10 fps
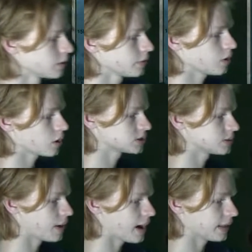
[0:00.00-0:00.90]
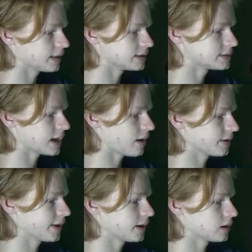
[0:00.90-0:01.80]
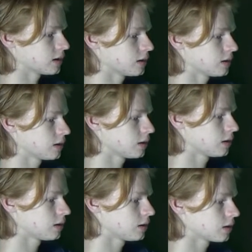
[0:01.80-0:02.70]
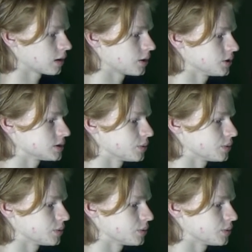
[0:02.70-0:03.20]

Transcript: There are some islands out here. I'm going to do some